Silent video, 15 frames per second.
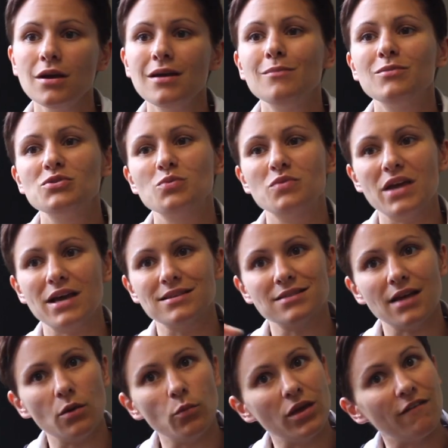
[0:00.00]
Because with the
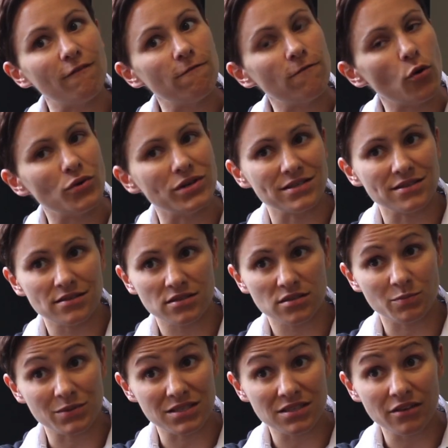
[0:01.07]
X10, we can focus
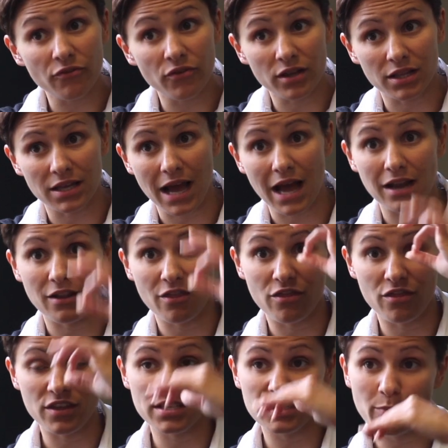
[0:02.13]
specifically on
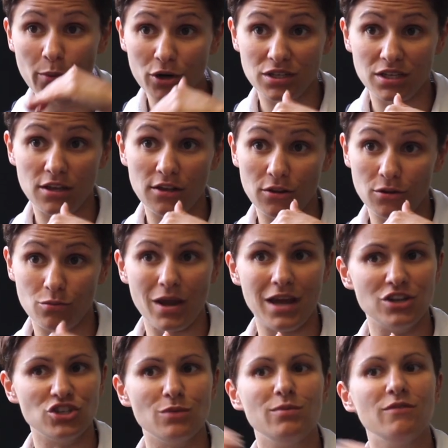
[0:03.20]
this particular
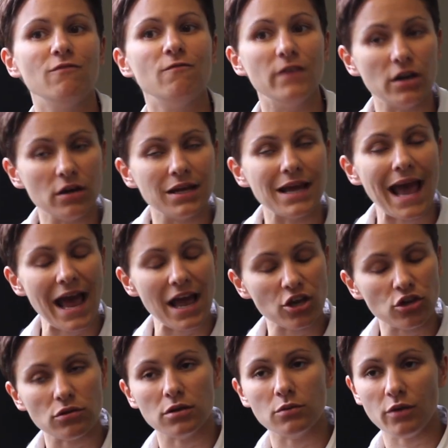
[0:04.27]
range and be very
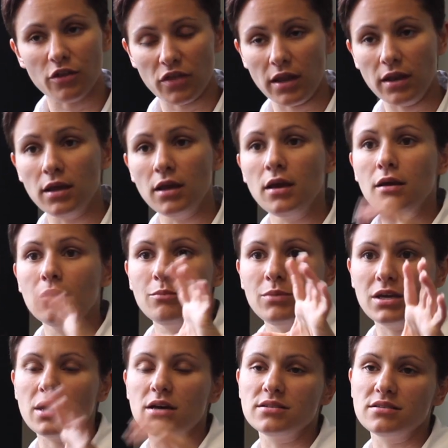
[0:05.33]
accurate with it
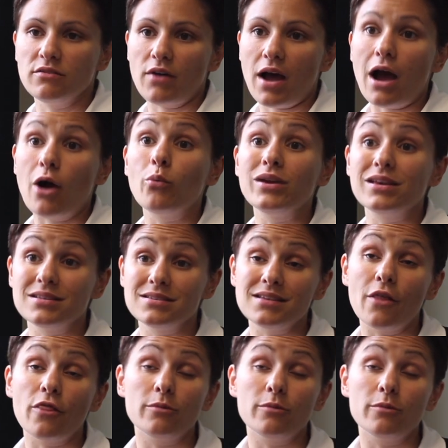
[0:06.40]
because of how we can set the